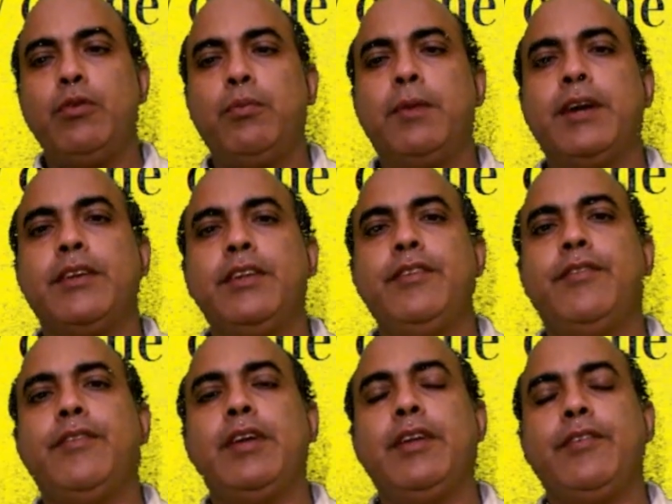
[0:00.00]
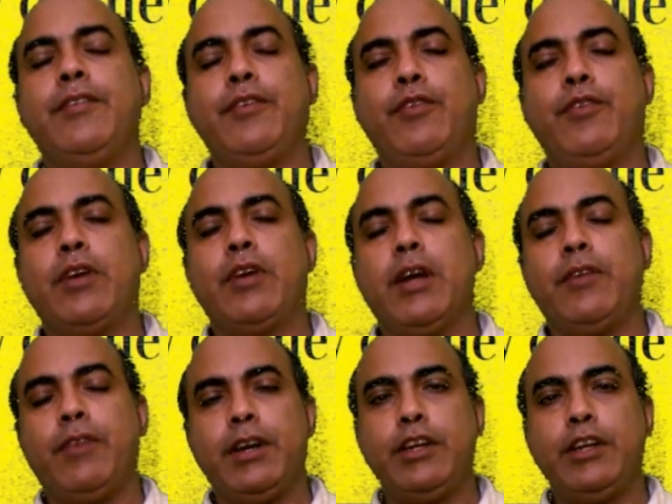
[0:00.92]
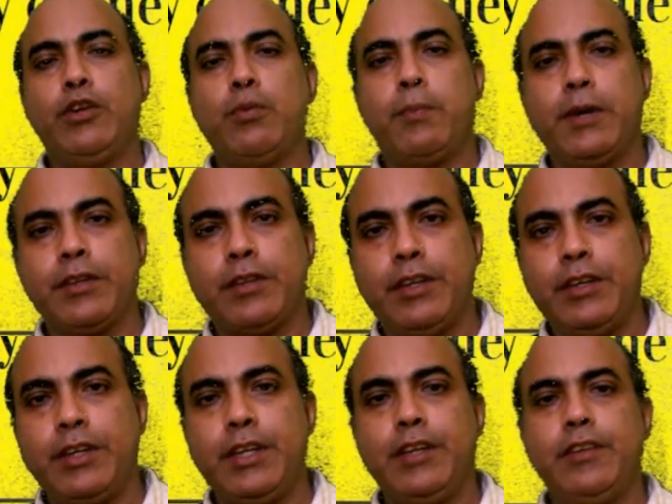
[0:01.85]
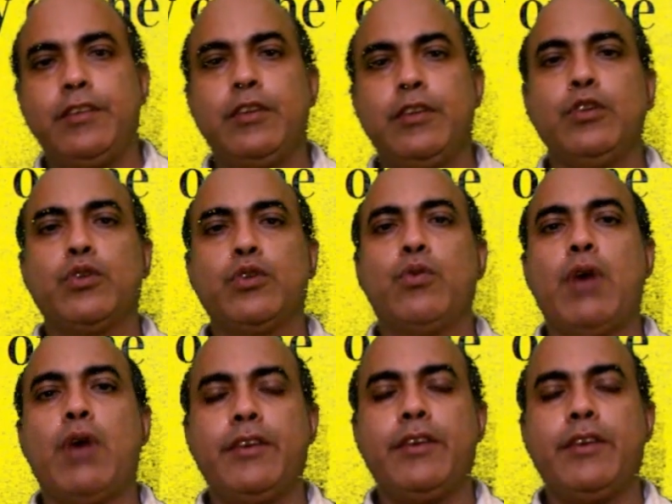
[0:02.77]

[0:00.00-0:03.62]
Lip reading: But if you convert into percentage squared,